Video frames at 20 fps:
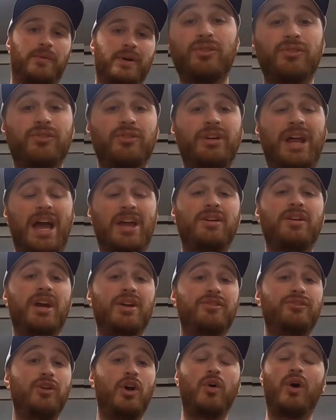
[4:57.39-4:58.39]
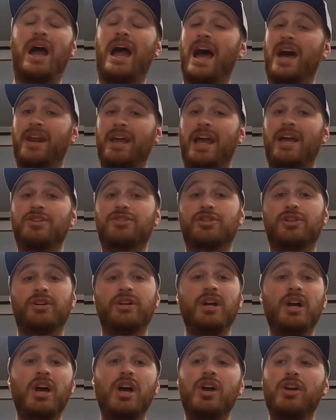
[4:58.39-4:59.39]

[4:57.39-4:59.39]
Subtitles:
So now you guys know how to enter.